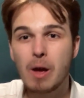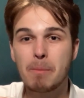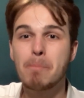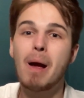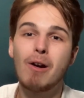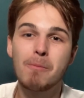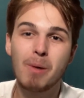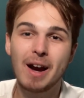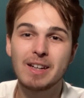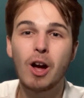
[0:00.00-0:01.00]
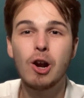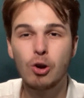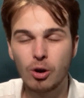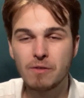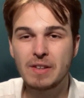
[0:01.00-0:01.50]
But bear in mind, a
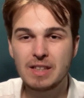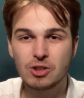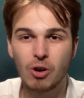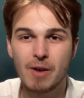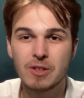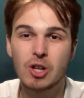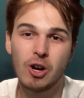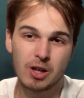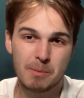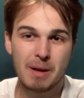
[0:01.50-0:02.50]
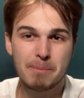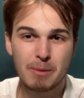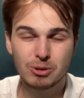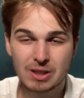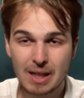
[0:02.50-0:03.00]
lot of these drivers are going to be in
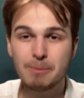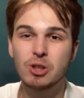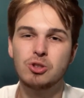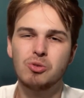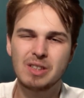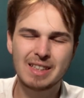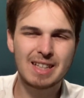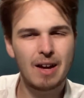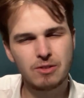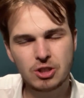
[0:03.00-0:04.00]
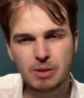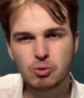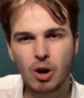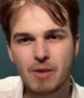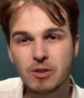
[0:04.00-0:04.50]
people's teams because you need to have the cheap
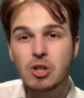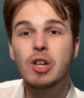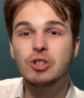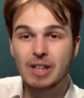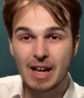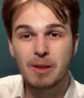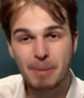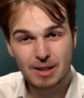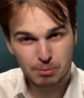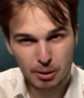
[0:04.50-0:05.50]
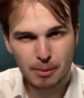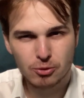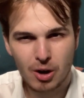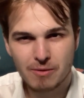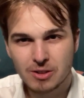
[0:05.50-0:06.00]
drivers to get the best premium
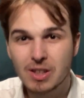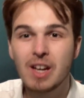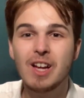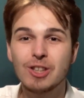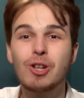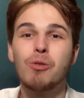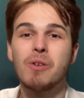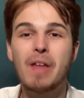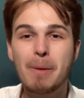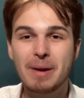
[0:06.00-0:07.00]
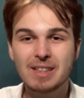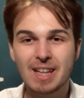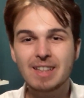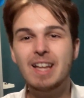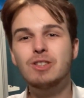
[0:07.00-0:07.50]
drivers. So with that being
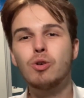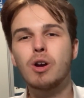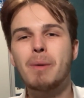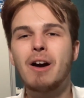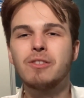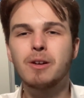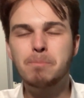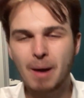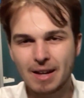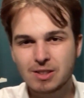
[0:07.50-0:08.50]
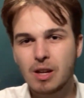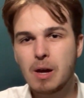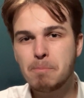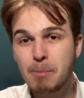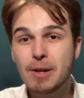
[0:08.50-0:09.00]
said, let's talk about the best
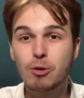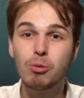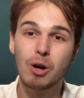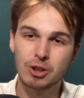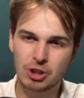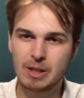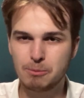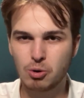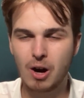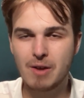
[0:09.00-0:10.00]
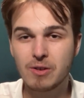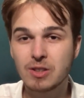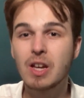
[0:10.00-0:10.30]
middle cheap drivers.